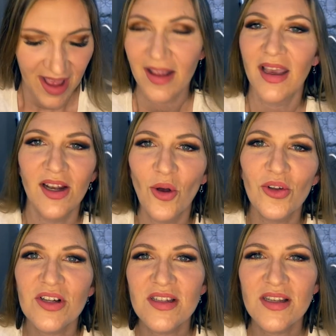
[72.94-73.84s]
an
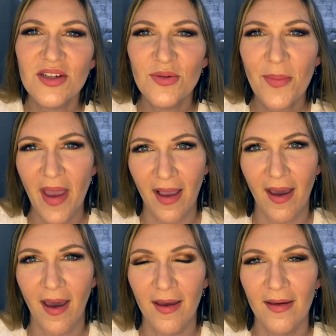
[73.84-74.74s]
older sister,
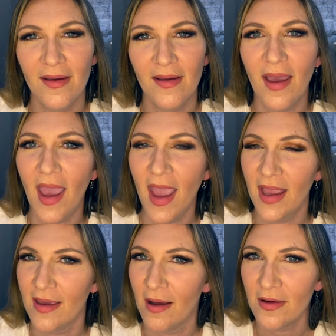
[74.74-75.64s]
Rebecca, a
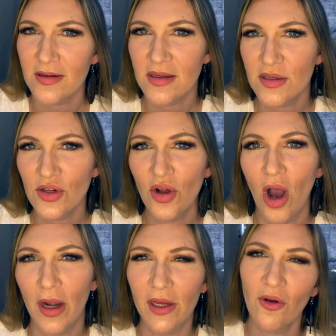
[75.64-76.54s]
younger sister,
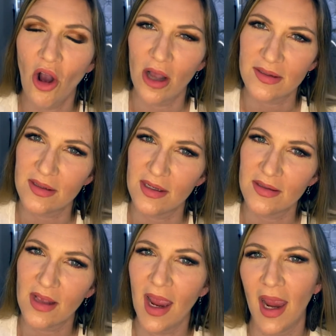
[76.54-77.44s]
Connie or
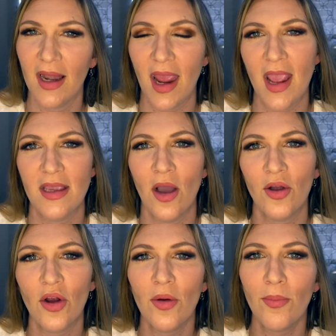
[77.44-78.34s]
Constance, and a
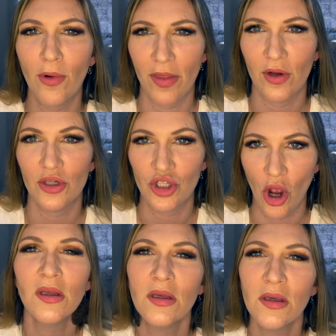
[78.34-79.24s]
younger brother,
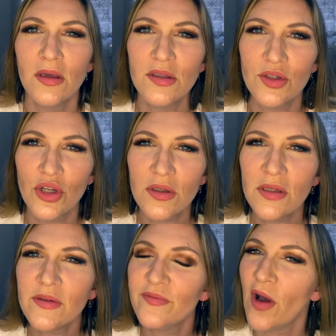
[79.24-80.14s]
John. So
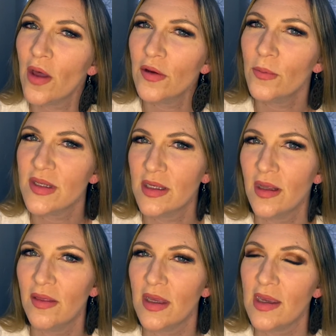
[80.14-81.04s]
Joseph's father was
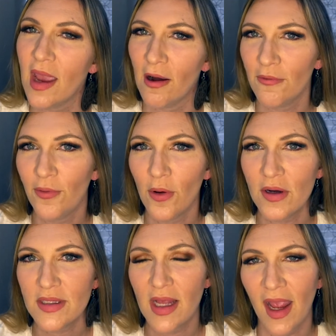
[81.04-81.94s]
in the Air
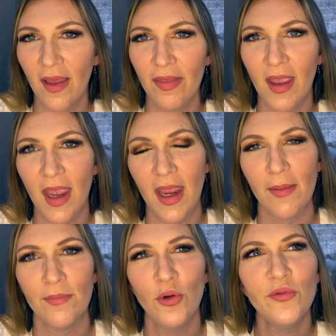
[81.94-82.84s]
Force, and they
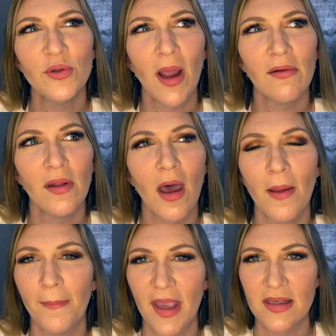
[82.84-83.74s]
moved around a lot
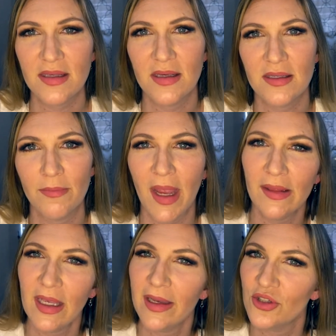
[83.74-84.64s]
on bases,
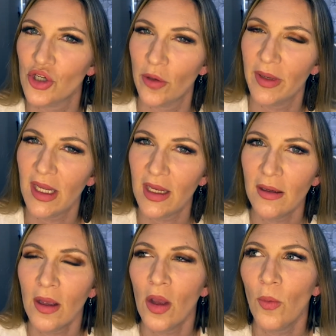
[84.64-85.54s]
mainly in Germany,
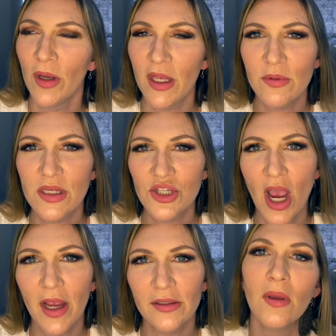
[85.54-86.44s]
when he was a
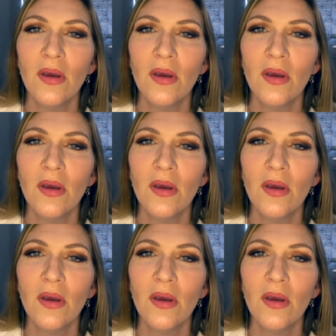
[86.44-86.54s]
child.